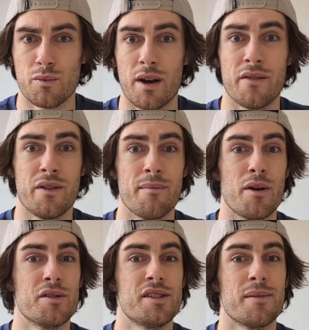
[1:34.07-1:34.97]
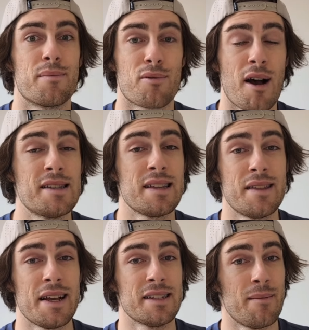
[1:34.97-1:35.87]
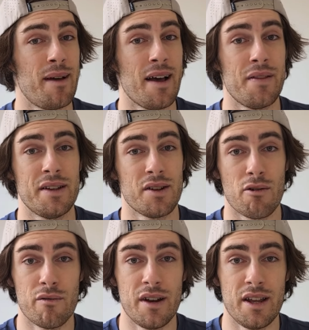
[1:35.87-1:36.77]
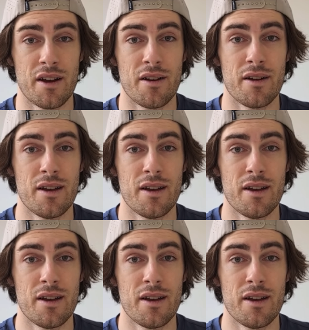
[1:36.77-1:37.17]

was one of the most surprising things about this whole video.